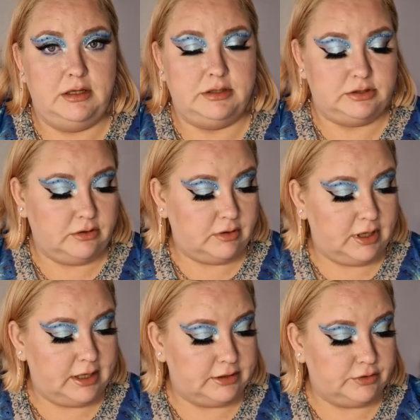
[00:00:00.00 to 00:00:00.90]
so
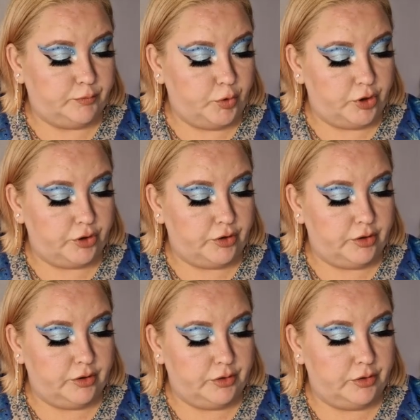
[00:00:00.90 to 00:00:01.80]
I had to work
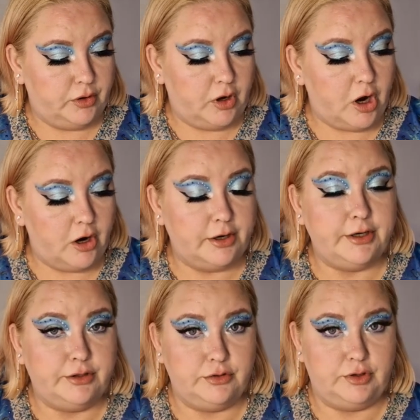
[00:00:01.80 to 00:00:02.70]

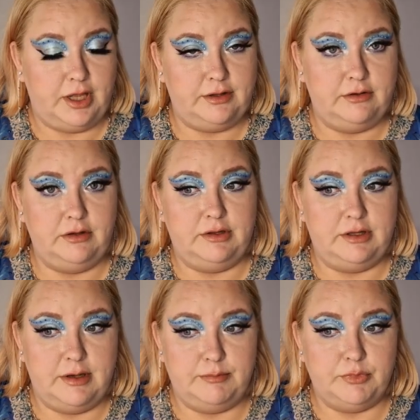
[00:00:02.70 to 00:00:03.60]
hard to get
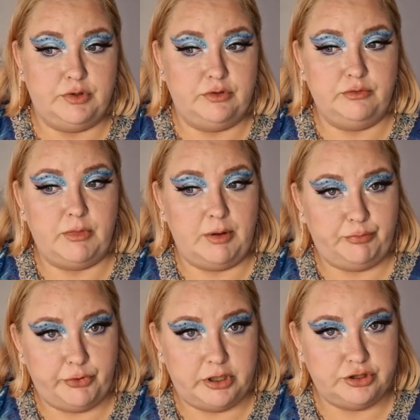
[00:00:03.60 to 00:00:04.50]
them to my
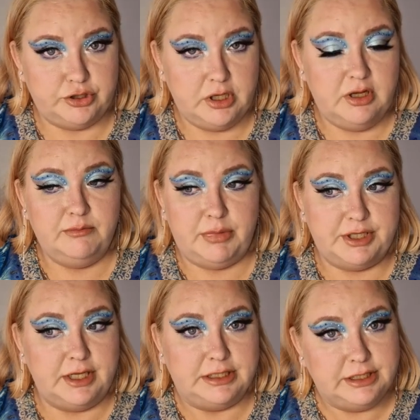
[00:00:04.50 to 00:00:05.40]
brush,
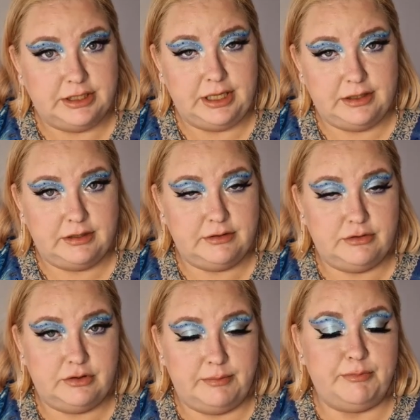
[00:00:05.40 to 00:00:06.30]
but I did get
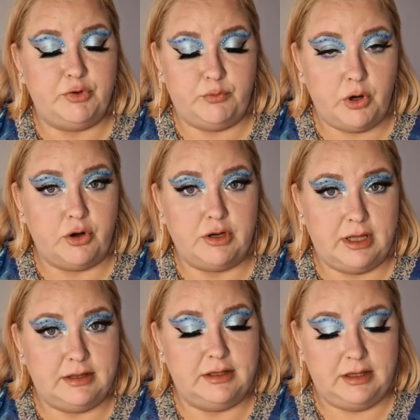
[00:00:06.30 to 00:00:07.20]
them to work
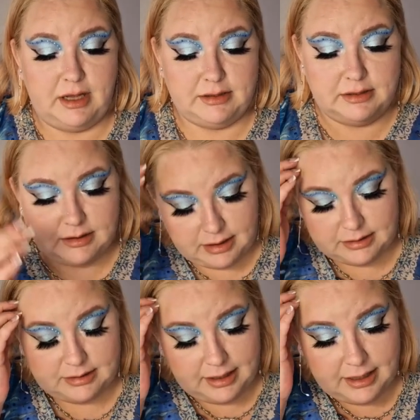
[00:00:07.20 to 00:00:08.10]
at
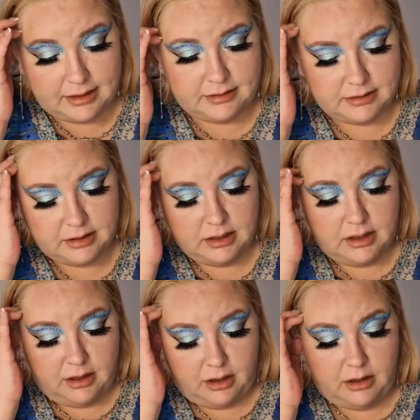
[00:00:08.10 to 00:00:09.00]
the end.
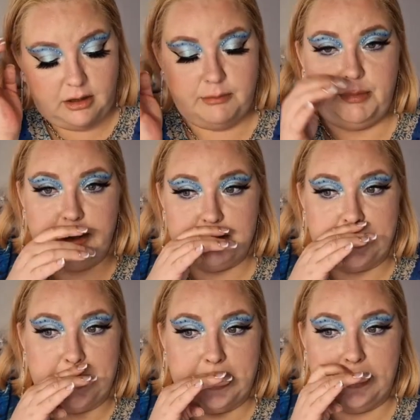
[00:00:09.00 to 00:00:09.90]
But
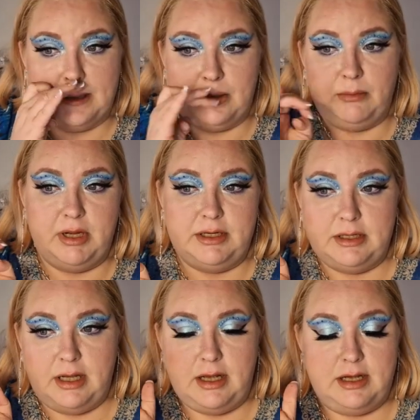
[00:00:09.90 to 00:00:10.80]
NOMAD
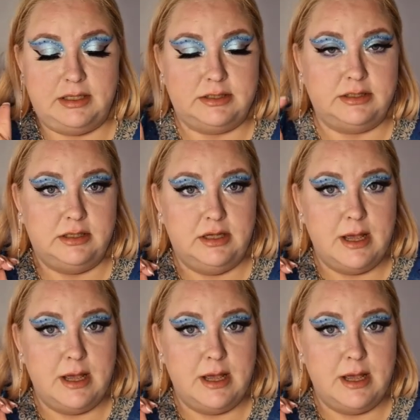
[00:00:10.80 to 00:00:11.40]
has